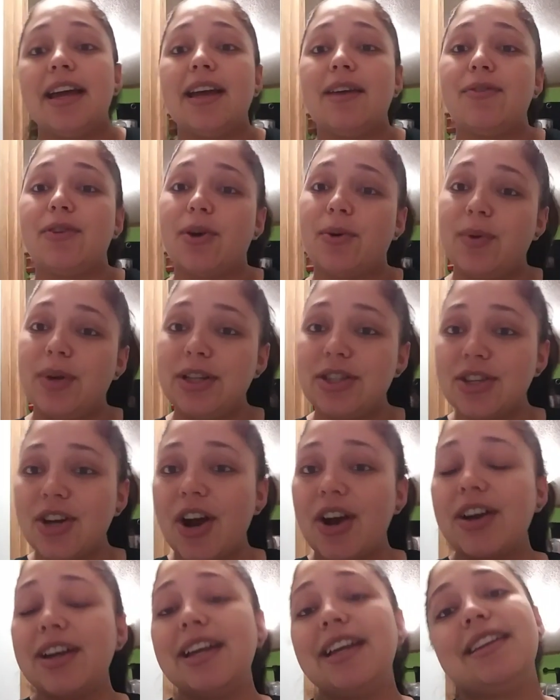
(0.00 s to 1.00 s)
If you're
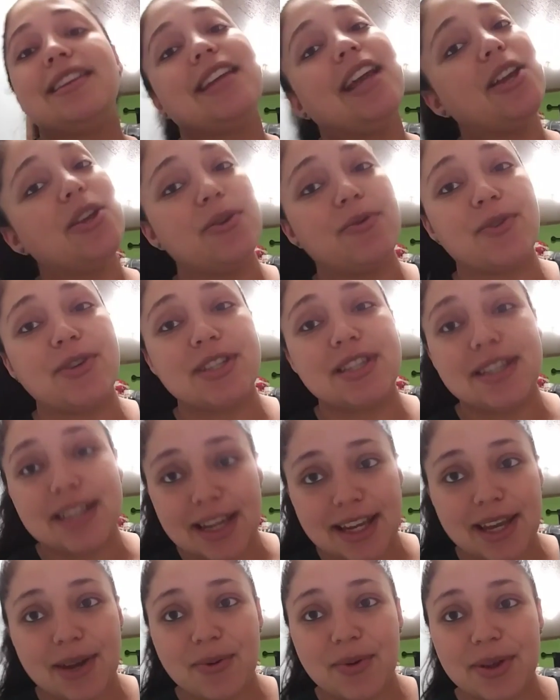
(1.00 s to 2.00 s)
returning, thank you for
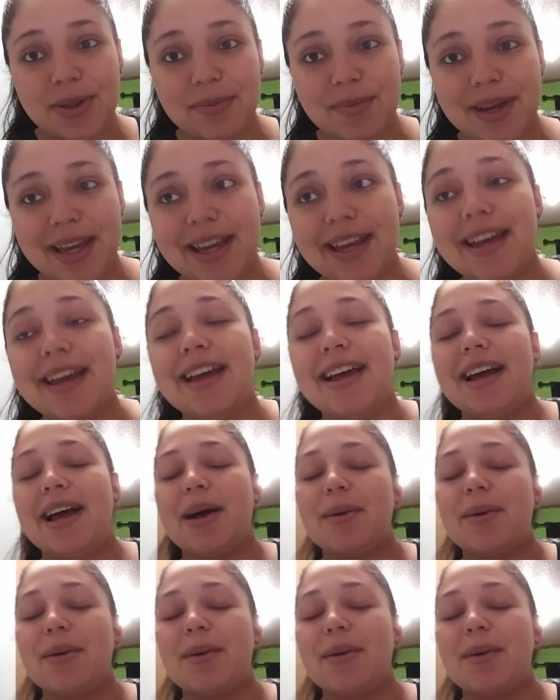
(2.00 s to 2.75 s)
sticking with me.